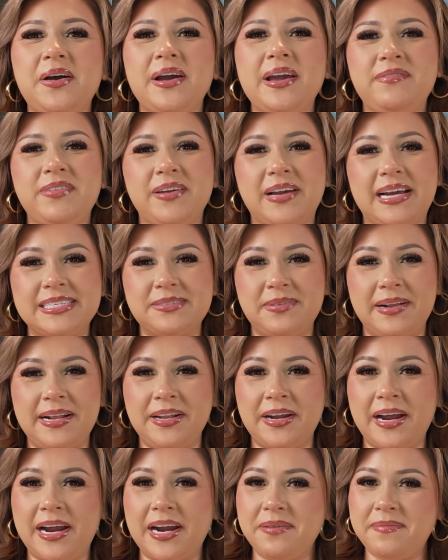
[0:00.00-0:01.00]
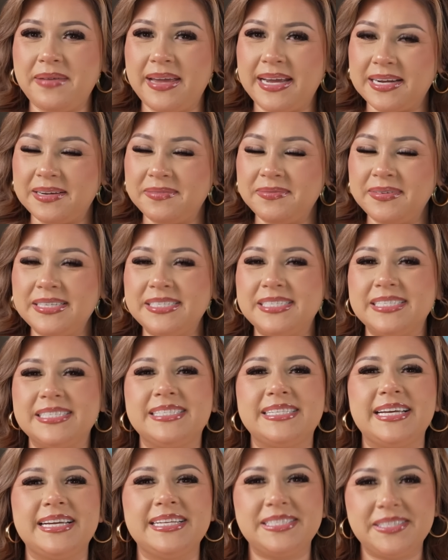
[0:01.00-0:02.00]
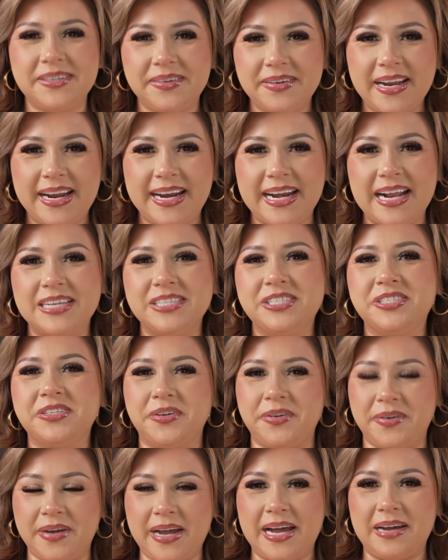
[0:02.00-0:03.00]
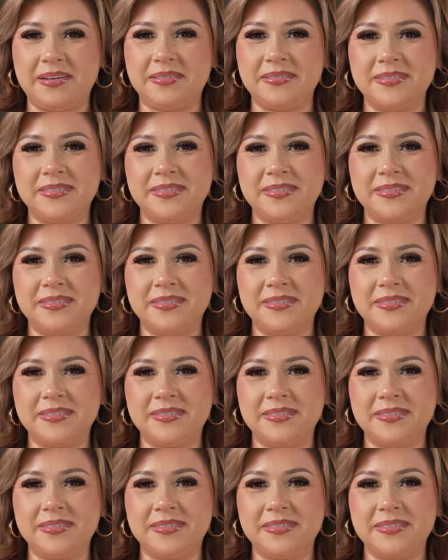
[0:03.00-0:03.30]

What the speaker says: if you guys want to learn how to make them, just stay tuned and I'll show you how.